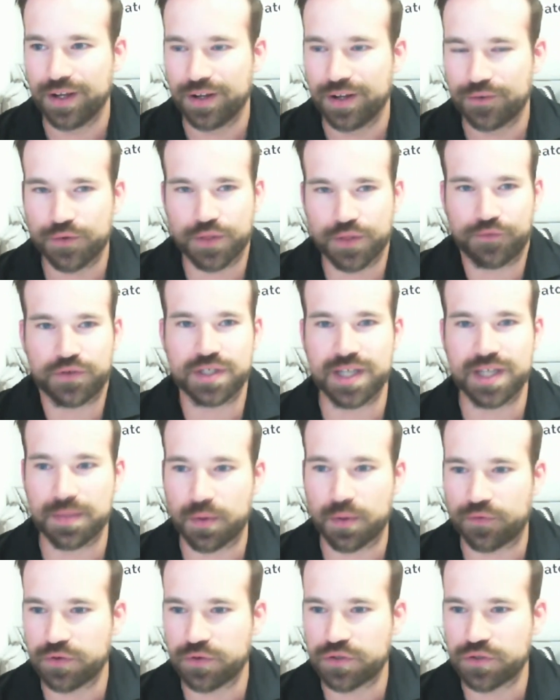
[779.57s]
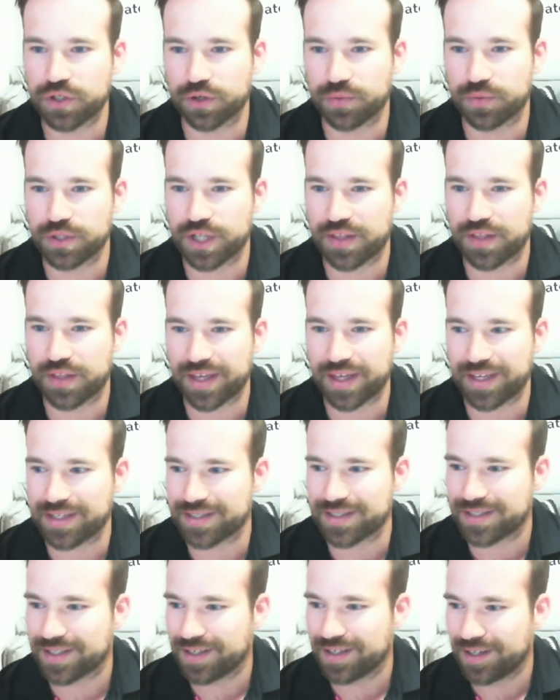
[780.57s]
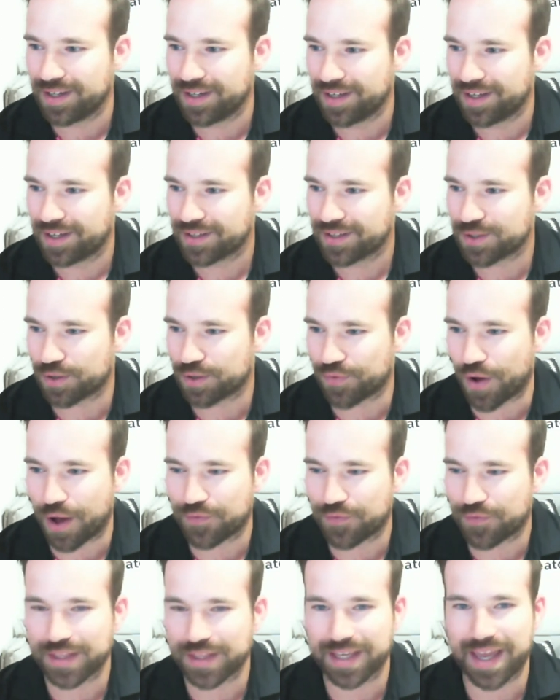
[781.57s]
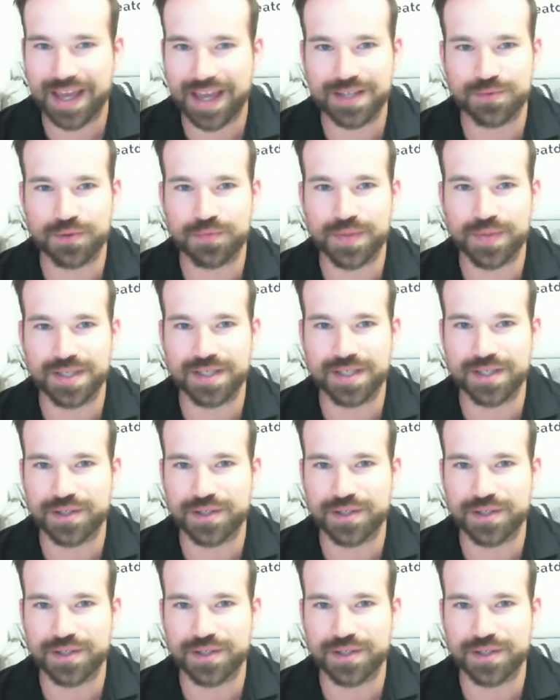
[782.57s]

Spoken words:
for the foreseeable future, which I think is sort of often the case with business